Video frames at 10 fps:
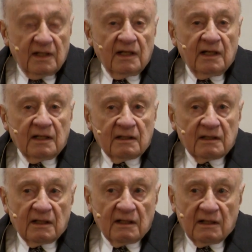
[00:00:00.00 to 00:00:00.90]

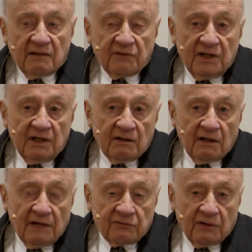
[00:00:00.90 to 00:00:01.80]
And uh, every
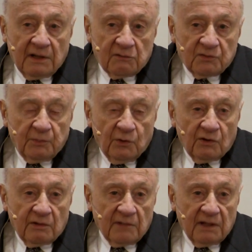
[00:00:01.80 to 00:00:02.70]
year after I was
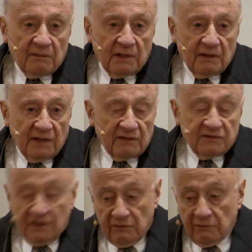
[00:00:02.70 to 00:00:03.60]
born, my, and
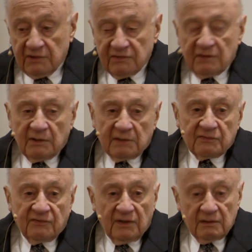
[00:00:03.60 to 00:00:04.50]
that's the other reason,
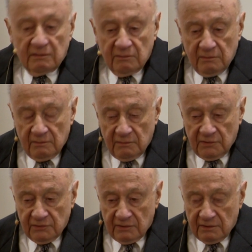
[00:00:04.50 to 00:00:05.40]
uh,
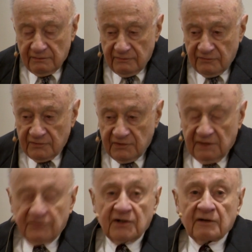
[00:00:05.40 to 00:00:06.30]
Missouri
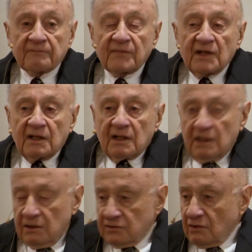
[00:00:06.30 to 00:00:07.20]
State Fair.
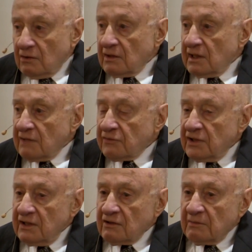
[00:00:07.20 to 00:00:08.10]
So
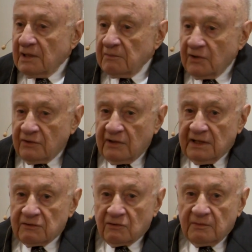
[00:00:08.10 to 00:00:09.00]
every year my mother
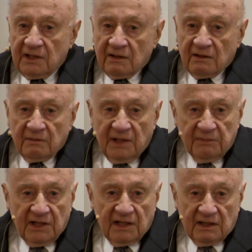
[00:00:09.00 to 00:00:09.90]
entered me in the
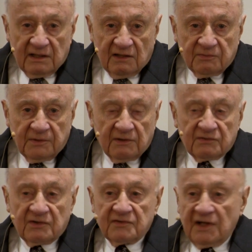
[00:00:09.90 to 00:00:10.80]
baby contest
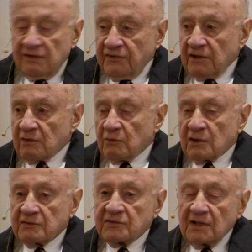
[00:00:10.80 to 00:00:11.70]
because the state fair
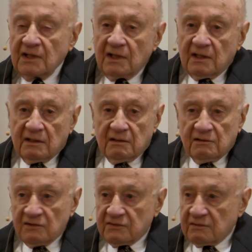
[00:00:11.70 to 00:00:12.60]
was
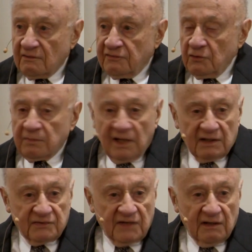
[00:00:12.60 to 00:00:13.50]
just a few
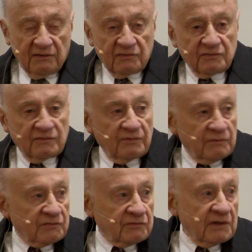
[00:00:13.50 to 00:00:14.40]
blocks down the
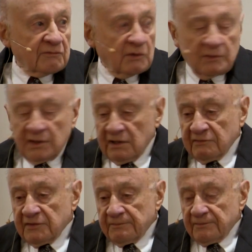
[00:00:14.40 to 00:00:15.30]
from the street where we
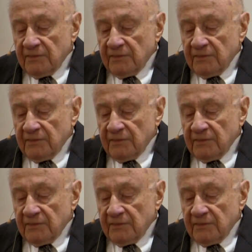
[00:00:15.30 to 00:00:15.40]
lived.